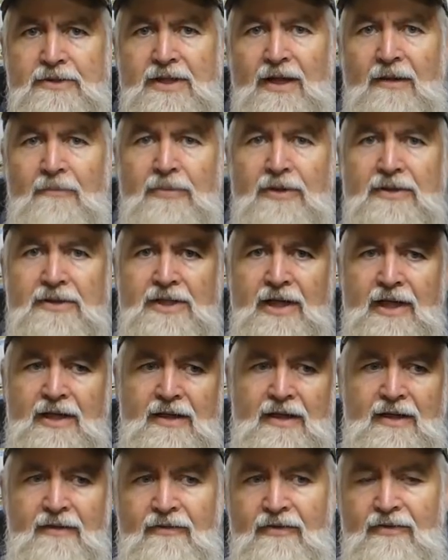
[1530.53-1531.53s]
sump and
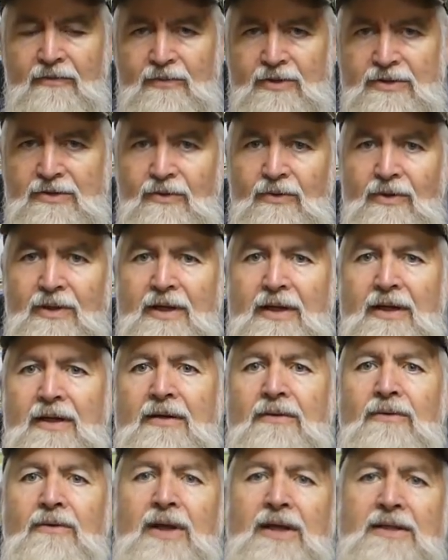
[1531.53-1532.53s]
check that everything was oiling
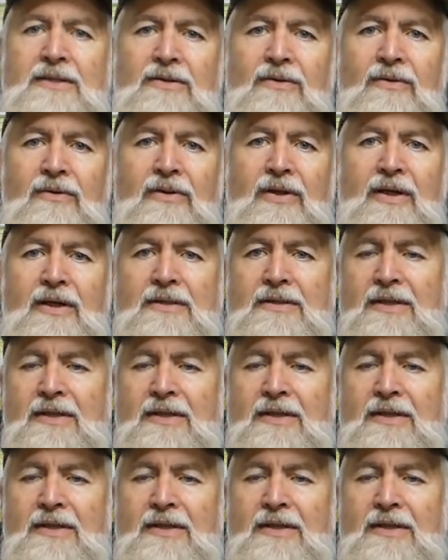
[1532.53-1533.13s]
and all that sort of thing.